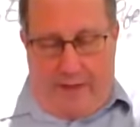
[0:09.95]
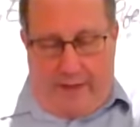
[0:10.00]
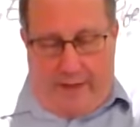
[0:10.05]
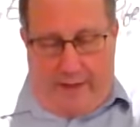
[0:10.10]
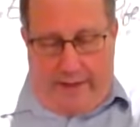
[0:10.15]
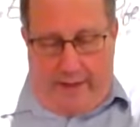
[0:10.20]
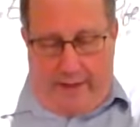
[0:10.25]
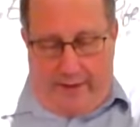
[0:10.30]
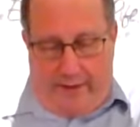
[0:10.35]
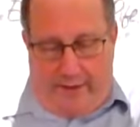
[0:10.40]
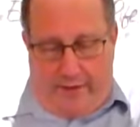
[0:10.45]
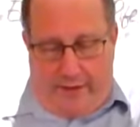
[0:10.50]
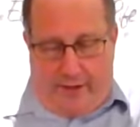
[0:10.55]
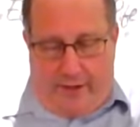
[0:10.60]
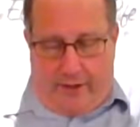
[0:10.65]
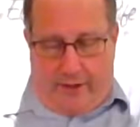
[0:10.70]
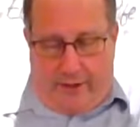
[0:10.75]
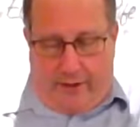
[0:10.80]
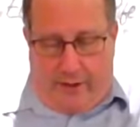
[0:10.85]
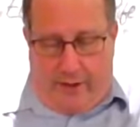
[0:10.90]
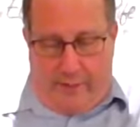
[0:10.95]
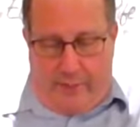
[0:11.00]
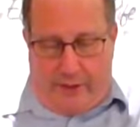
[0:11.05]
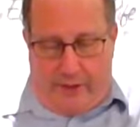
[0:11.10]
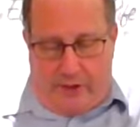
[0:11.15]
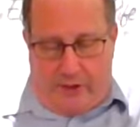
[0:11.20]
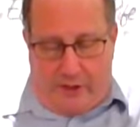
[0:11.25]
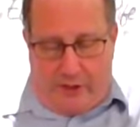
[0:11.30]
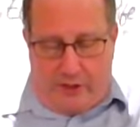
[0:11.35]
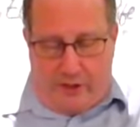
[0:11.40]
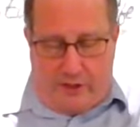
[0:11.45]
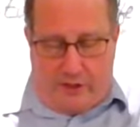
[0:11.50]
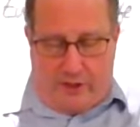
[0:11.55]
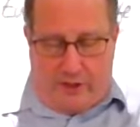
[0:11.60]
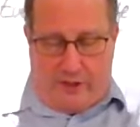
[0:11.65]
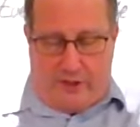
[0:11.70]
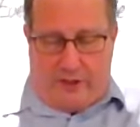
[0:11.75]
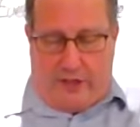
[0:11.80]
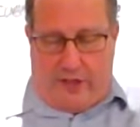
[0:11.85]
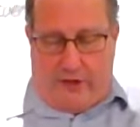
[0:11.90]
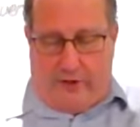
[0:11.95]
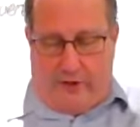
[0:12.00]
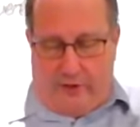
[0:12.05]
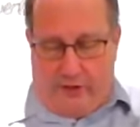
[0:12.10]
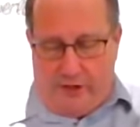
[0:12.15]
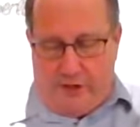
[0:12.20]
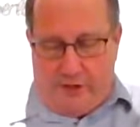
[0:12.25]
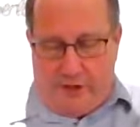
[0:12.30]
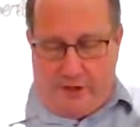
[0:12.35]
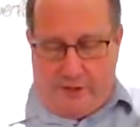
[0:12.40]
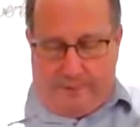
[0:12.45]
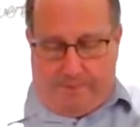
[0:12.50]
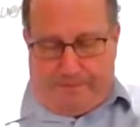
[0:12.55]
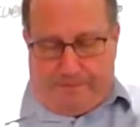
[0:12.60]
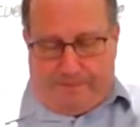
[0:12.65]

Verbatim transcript: And uh, let me just uh, say this.